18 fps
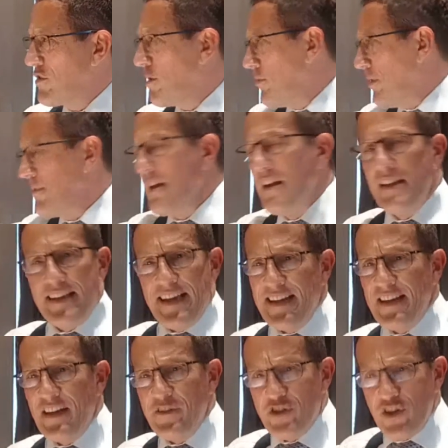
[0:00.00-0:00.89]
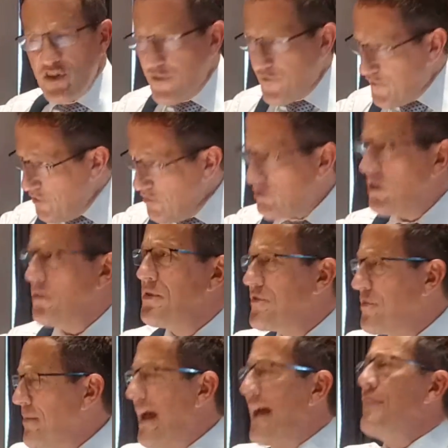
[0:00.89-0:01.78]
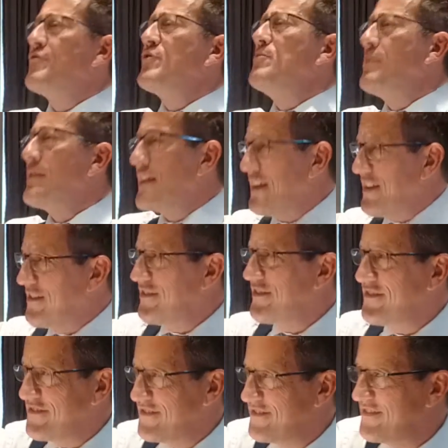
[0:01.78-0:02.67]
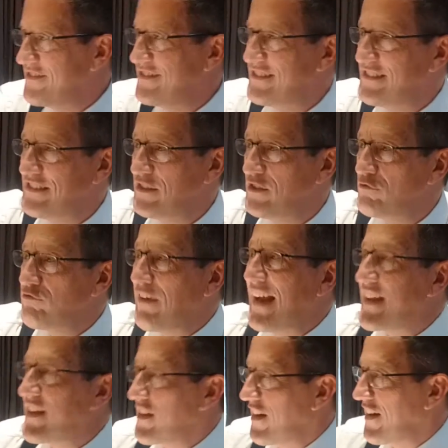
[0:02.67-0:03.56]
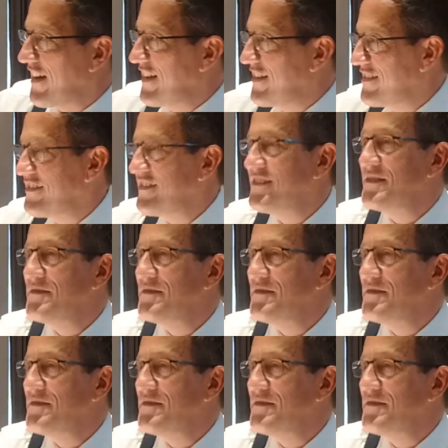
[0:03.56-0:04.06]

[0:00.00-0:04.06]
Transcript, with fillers: Come on, getting just a few comments from everybody regularly.